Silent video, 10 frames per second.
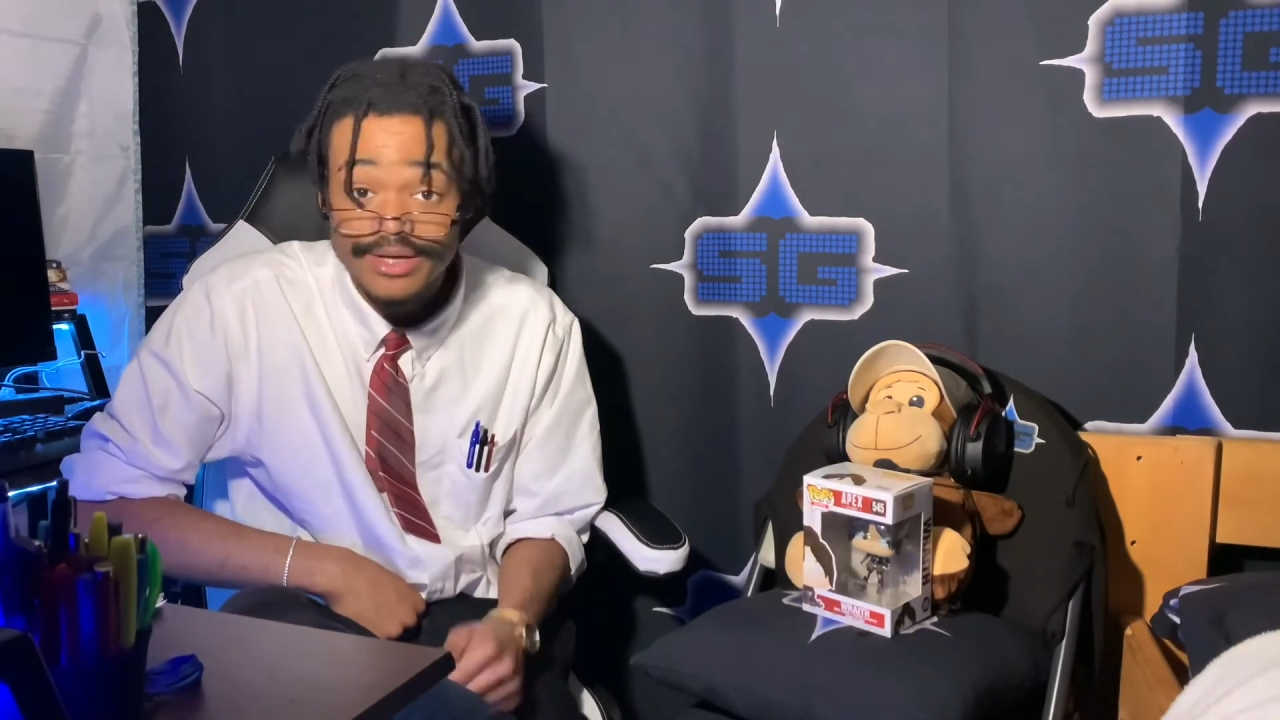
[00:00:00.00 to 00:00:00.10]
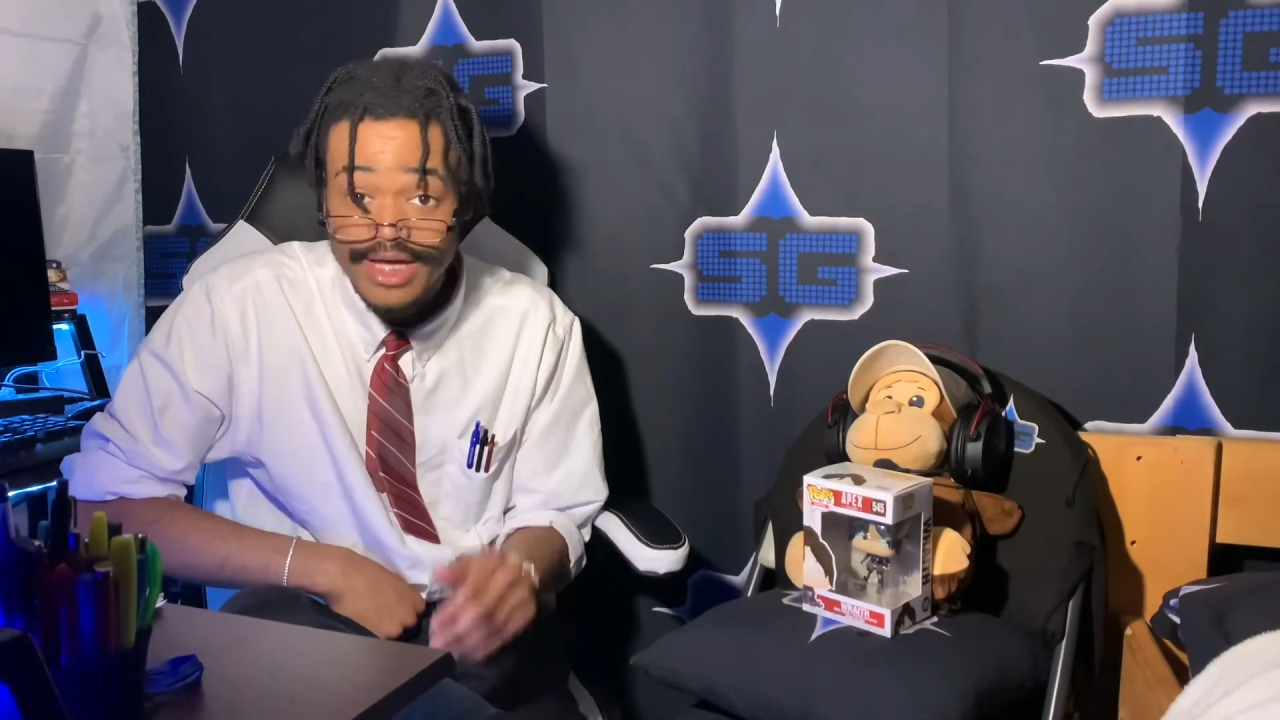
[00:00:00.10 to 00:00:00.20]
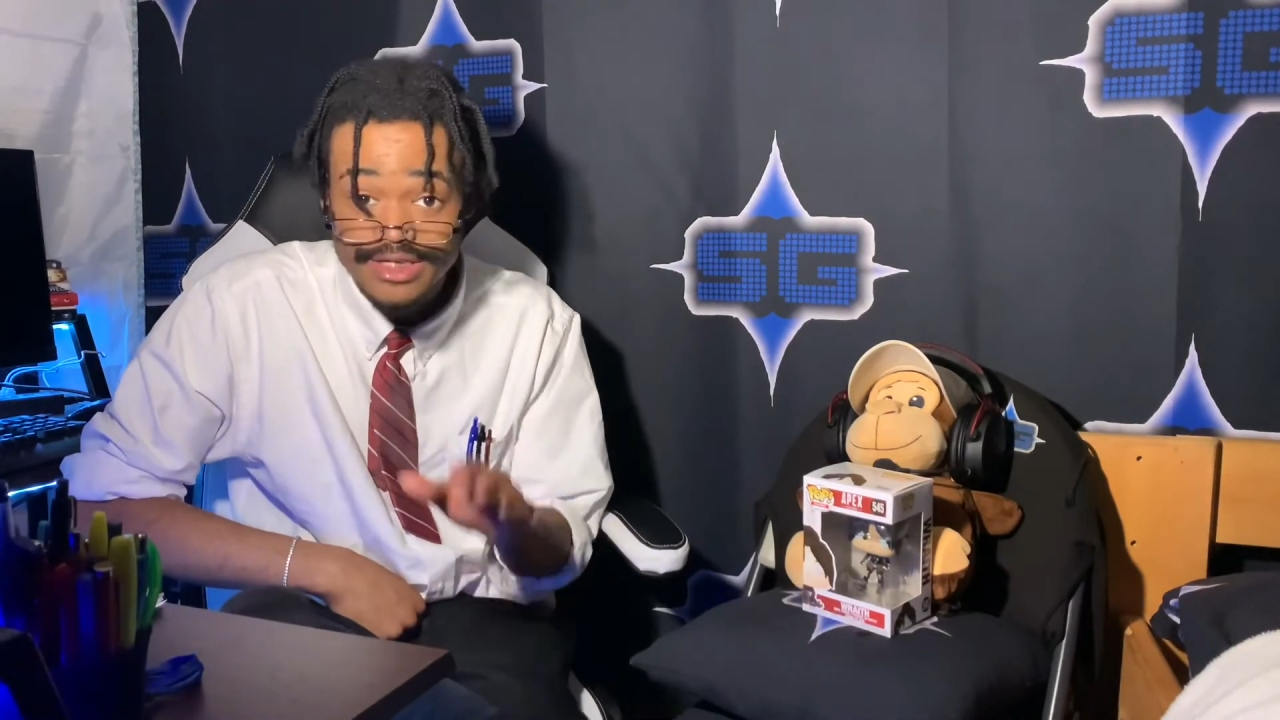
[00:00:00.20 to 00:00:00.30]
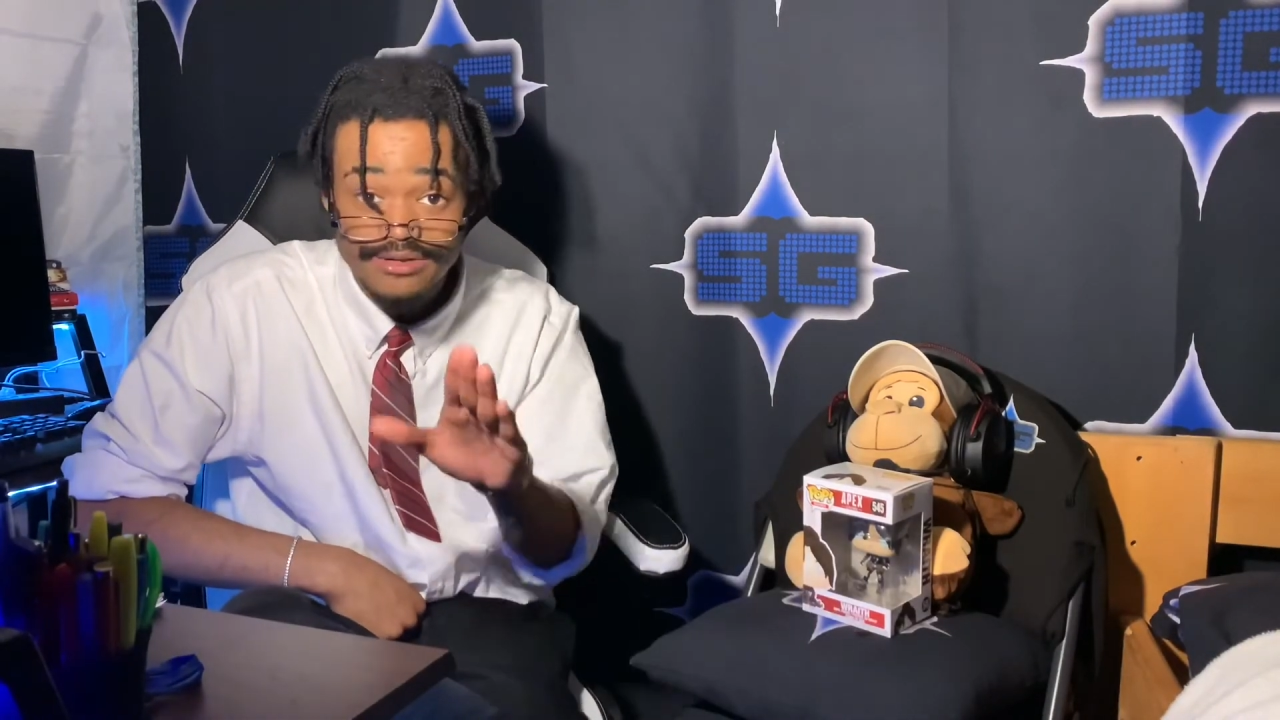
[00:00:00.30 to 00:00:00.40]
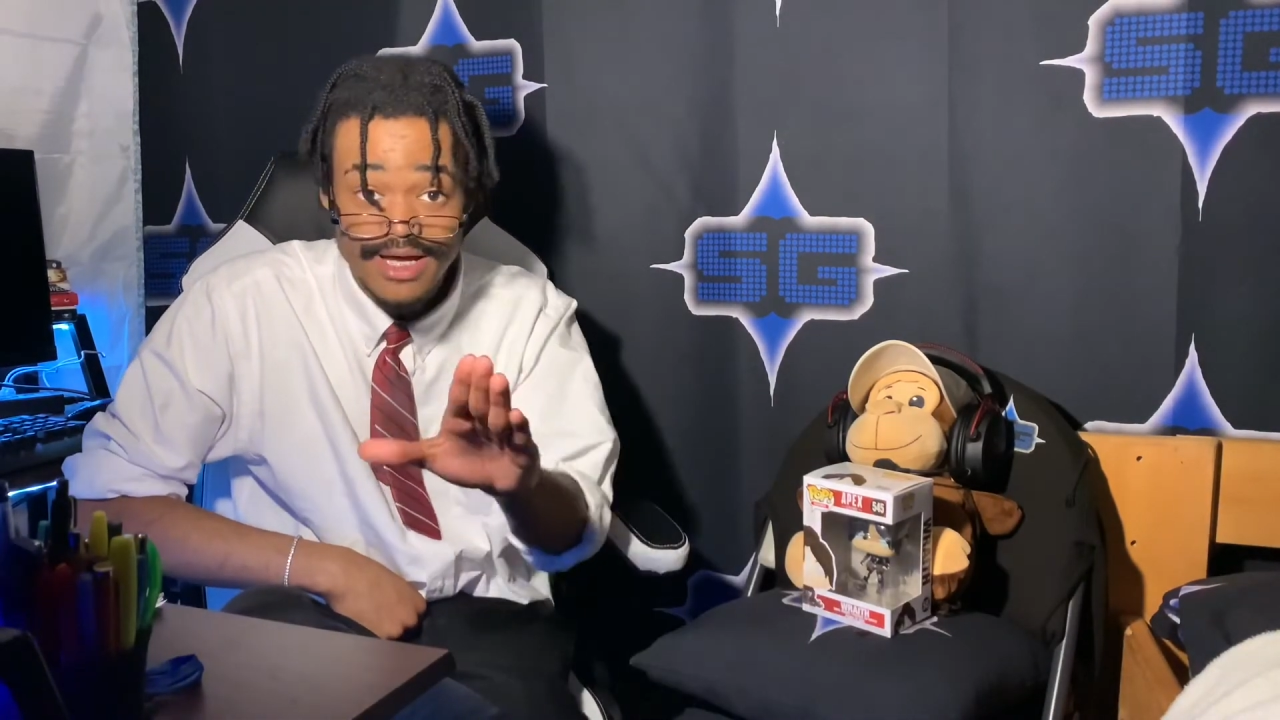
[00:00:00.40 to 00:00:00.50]

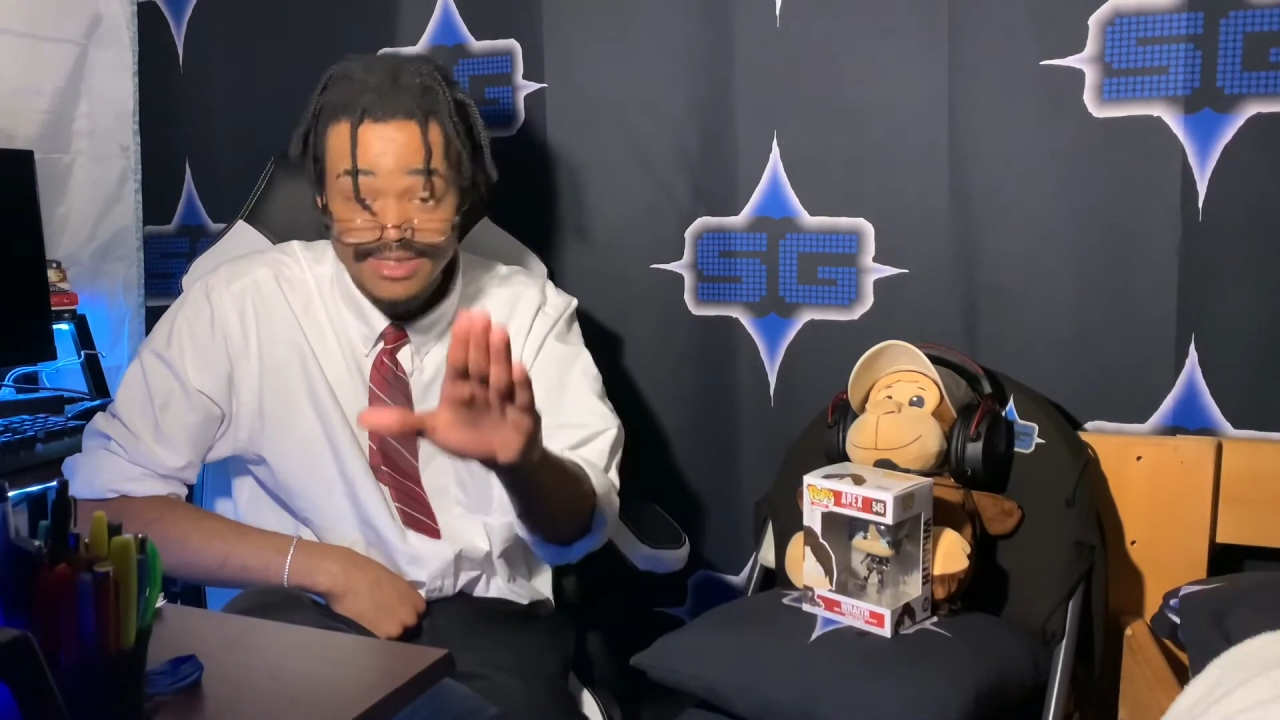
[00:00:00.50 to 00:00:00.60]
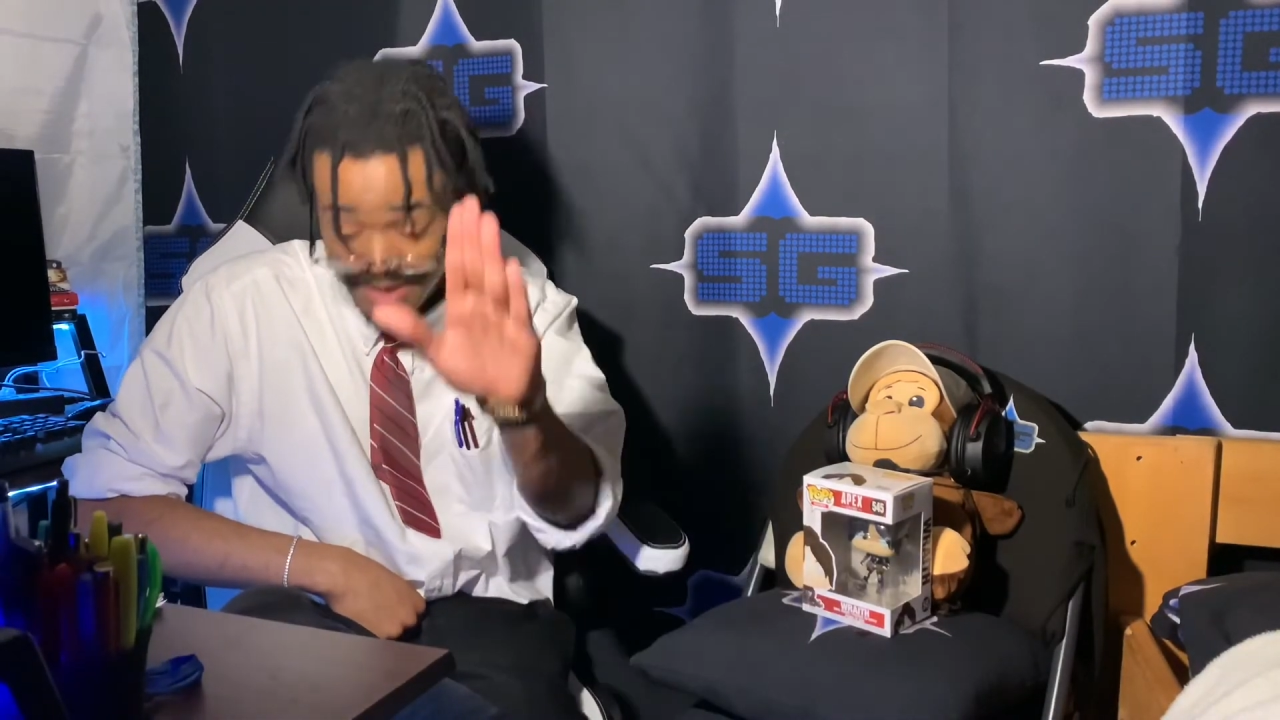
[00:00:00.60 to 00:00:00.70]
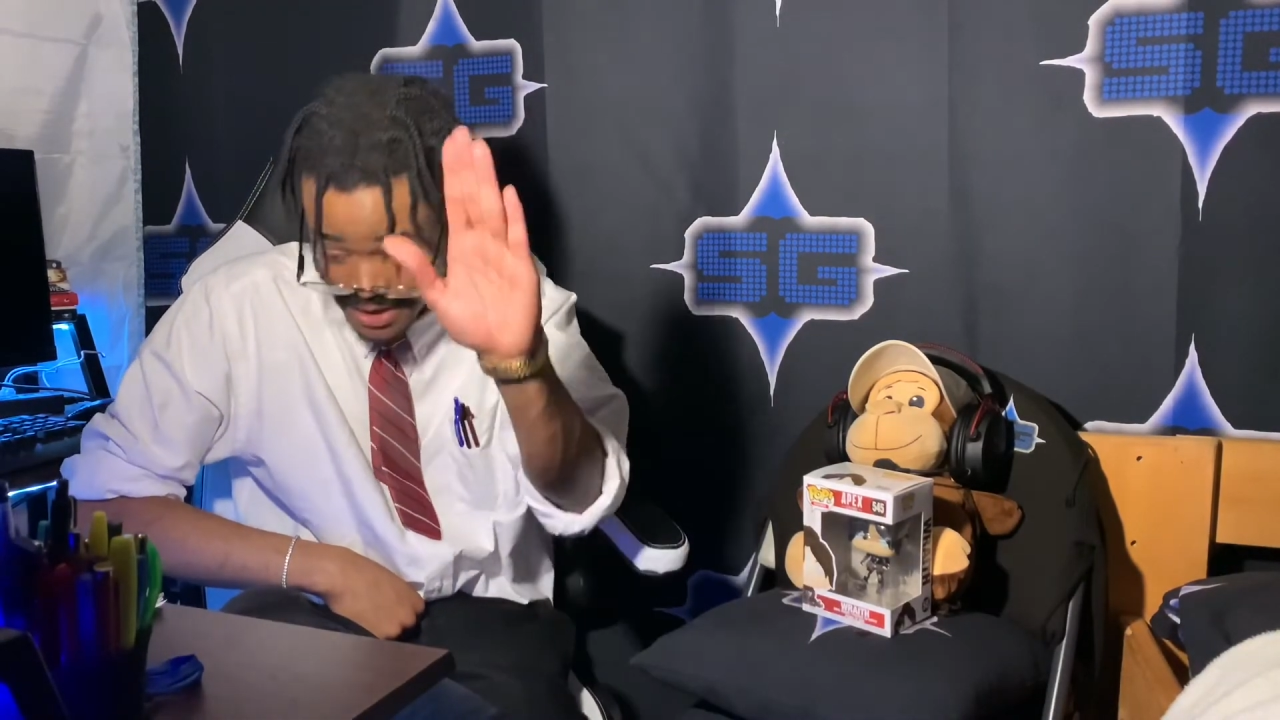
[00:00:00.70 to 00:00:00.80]
catch you guys in the